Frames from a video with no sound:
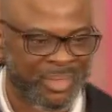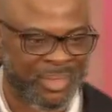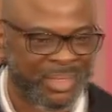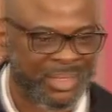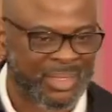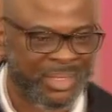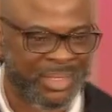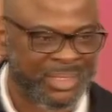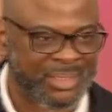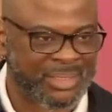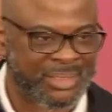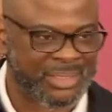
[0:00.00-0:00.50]

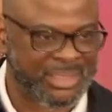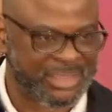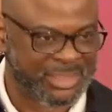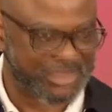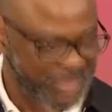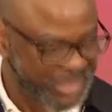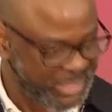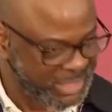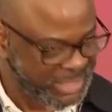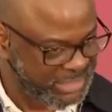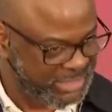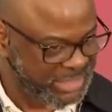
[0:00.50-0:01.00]
Is this
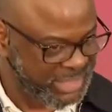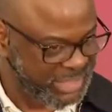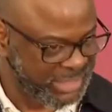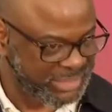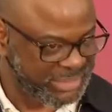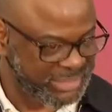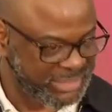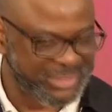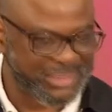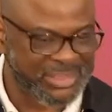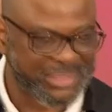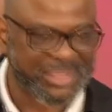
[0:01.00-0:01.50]
making sense?
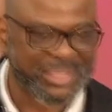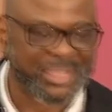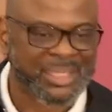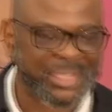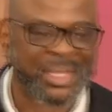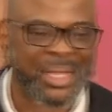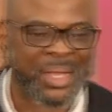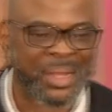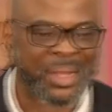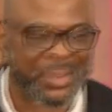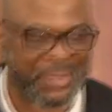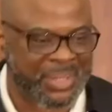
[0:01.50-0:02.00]

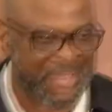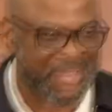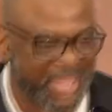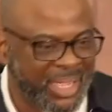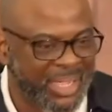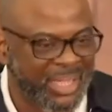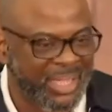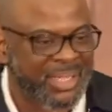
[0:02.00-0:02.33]
Okay.